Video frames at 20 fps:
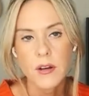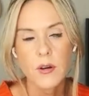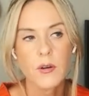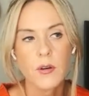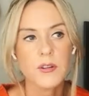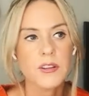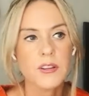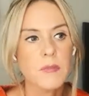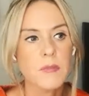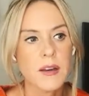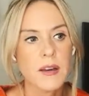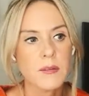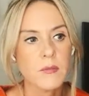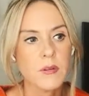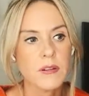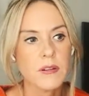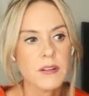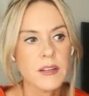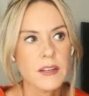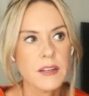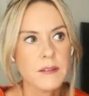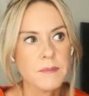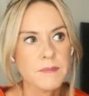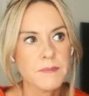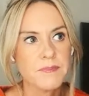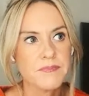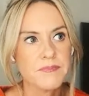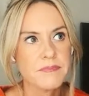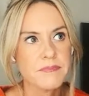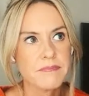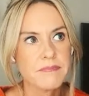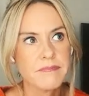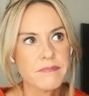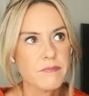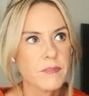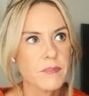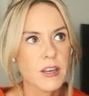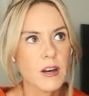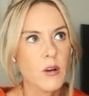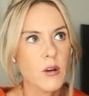or you might want to
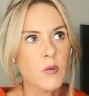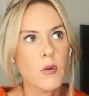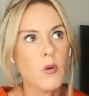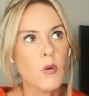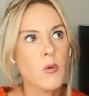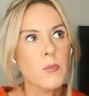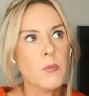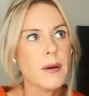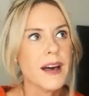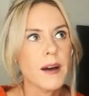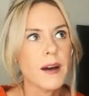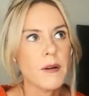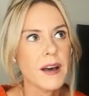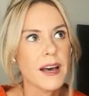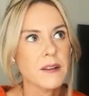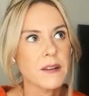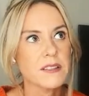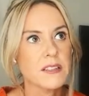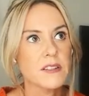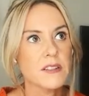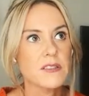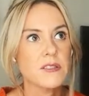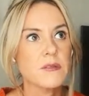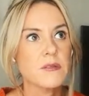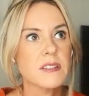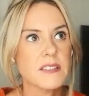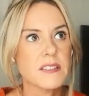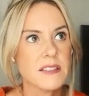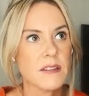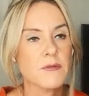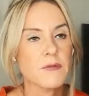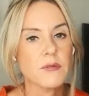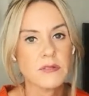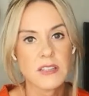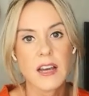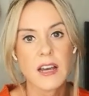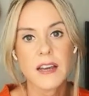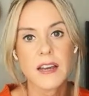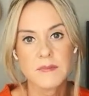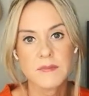go all powerhouse, and you do it several
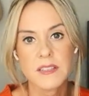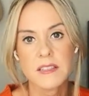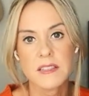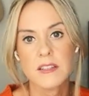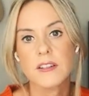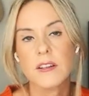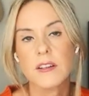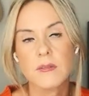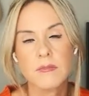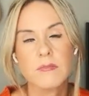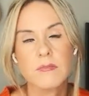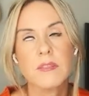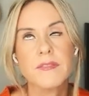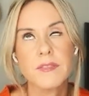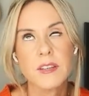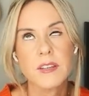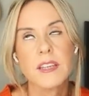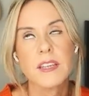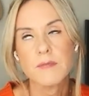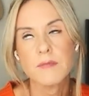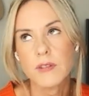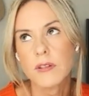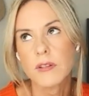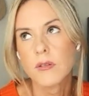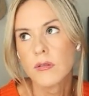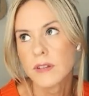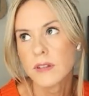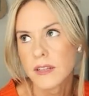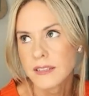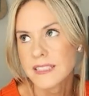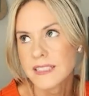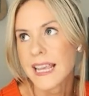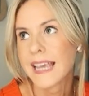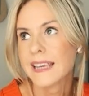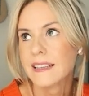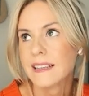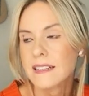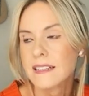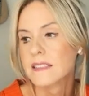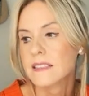times. If you keep recording
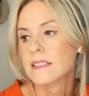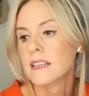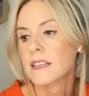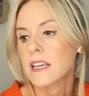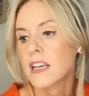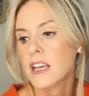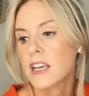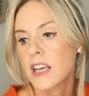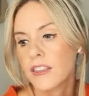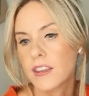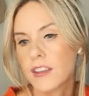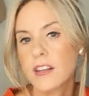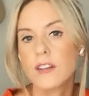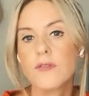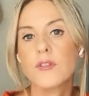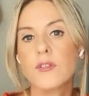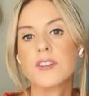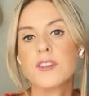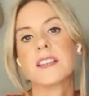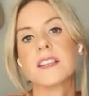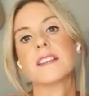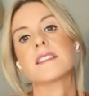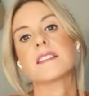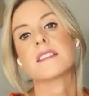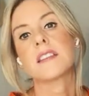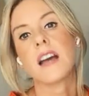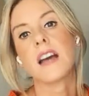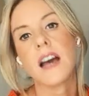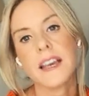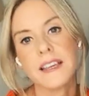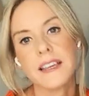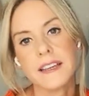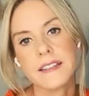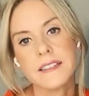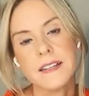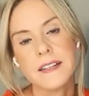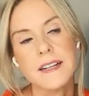tapes, then your voice gets tired.